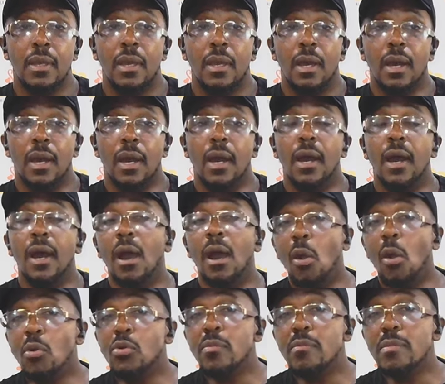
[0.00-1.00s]
Uh,
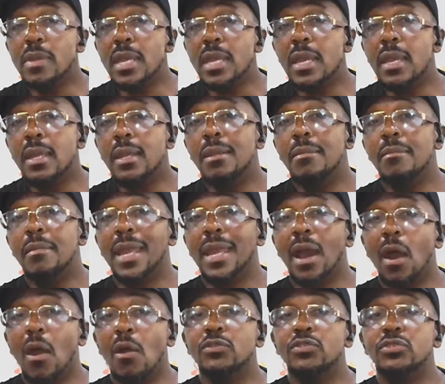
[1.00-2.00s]
older men may
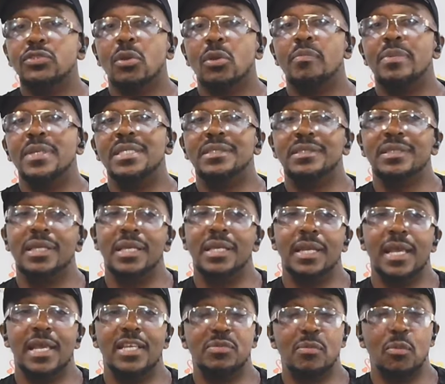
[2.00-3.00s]
also be
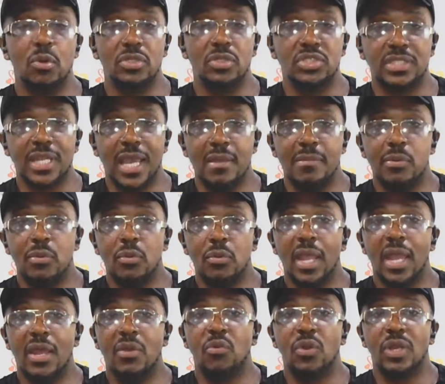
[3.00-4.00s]
seen as more stable
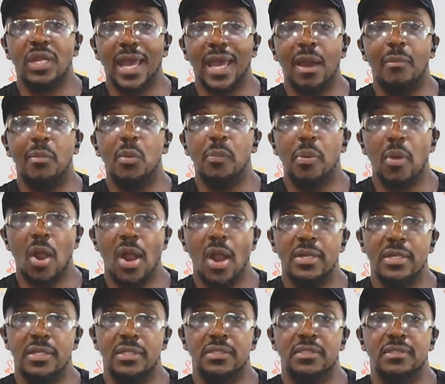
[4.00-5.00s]
and reliable
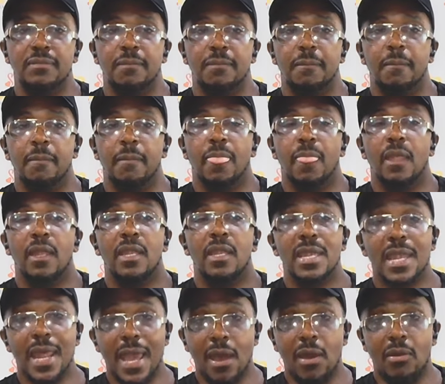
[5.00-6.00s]
partners.
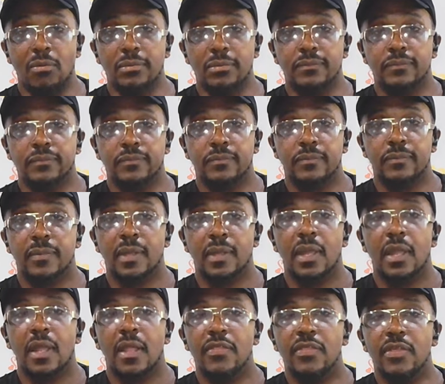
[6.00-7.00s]
Now,
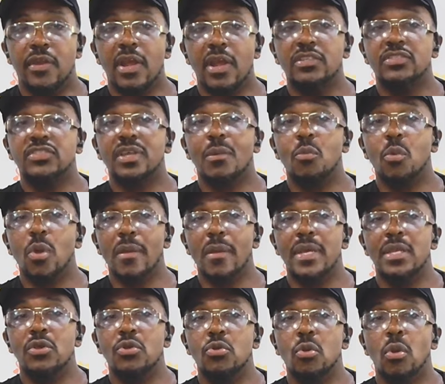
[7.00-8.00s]
there are some
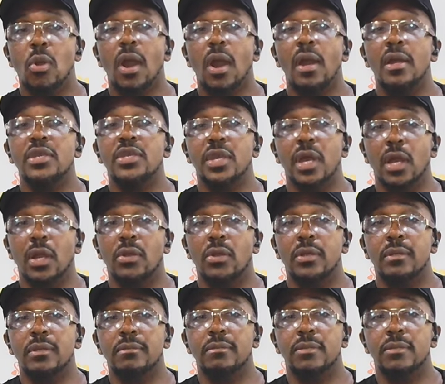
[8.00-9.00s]
women who are
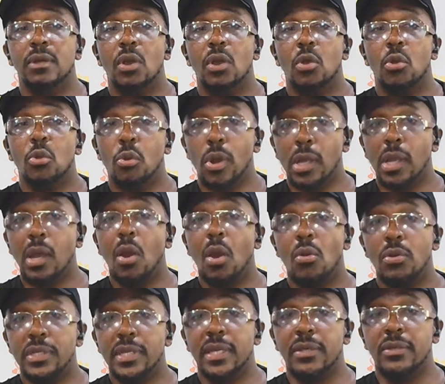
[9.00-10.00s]
younger, who are
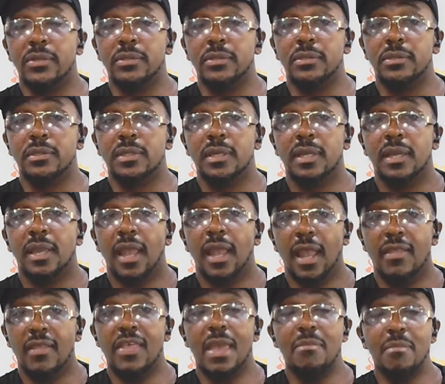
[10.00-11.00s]
gold diggers,
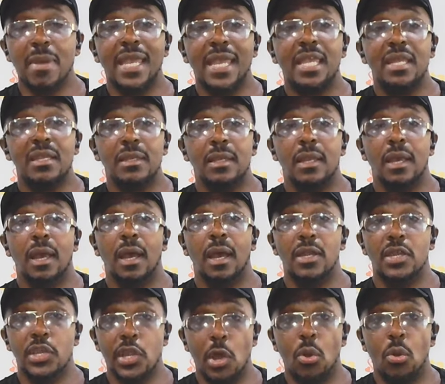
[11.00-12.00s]
and they make it
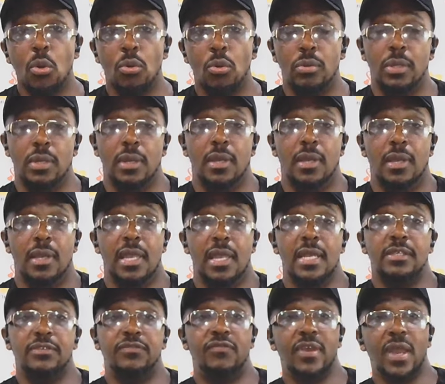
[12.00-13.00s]
known.
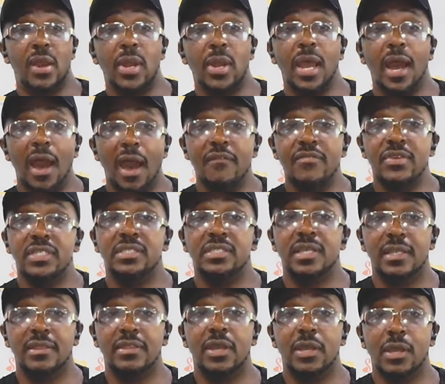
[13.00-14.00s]
It's very obvious
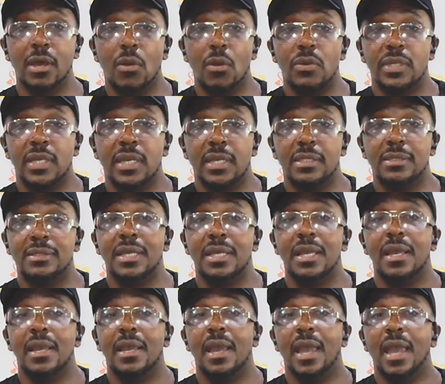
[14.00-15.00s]
that they're gold diggers,
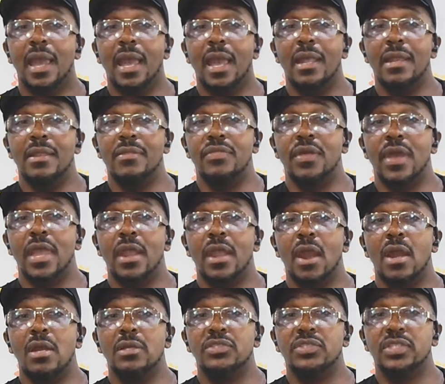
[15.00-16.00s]
and they
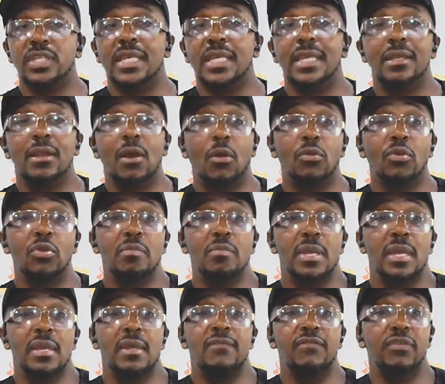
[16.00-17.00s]
are seeking older
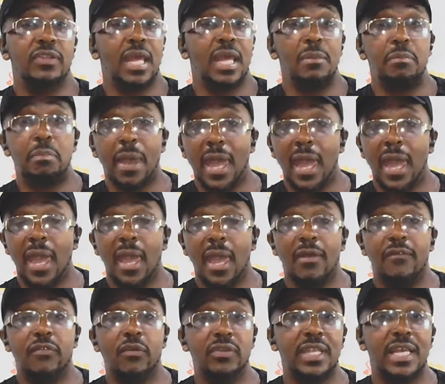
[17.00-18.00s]
men for that
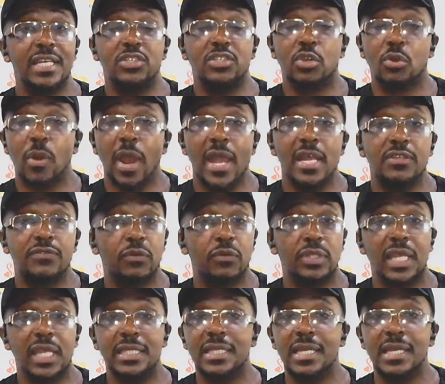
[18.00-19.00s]
bag, for that scratch,
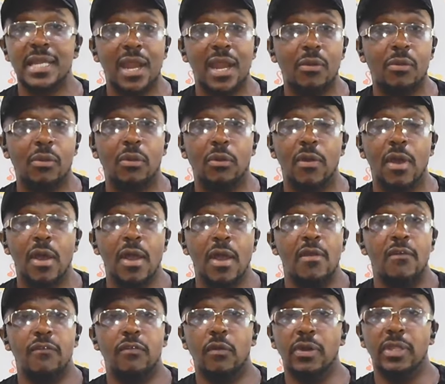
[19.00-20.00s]
for that dinero,
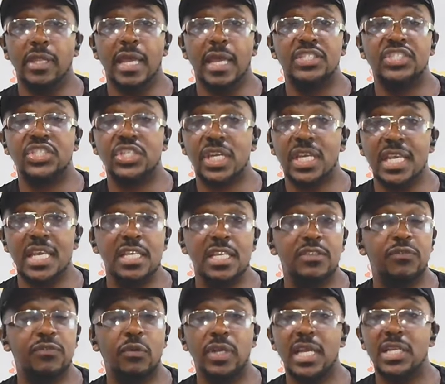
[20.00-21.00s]
for that
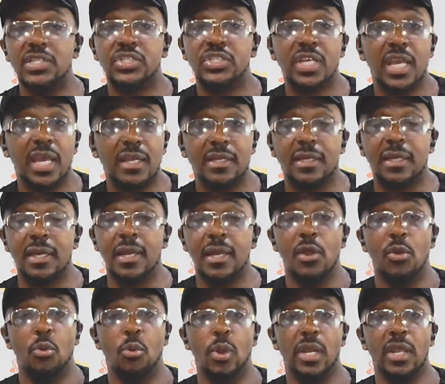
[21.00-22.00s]
cheese, for that cheddar,
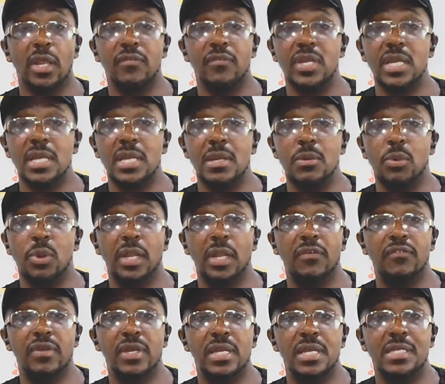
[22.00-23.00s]
whatever
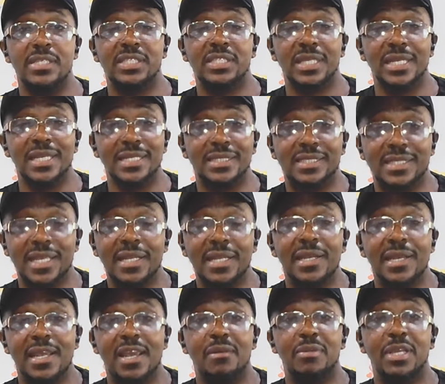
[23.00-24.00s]
whatever
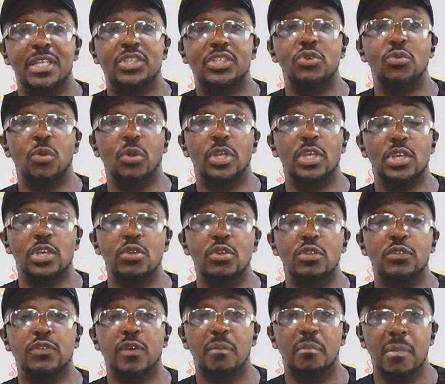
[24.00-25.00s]
synonym that you want to
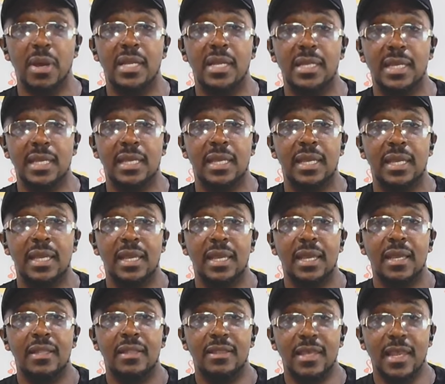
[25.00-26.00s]
use for money.
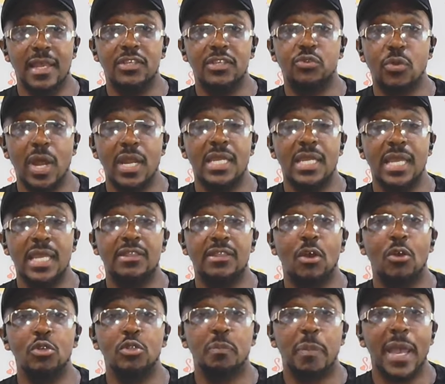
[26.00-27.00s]
They're trying to get
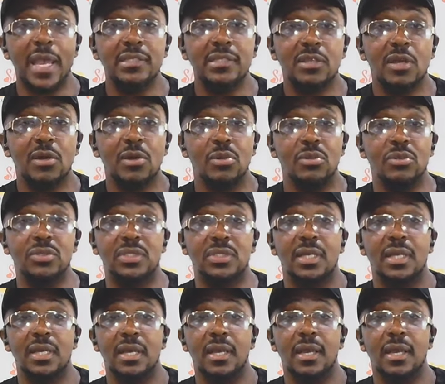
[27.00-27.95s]
those pesos.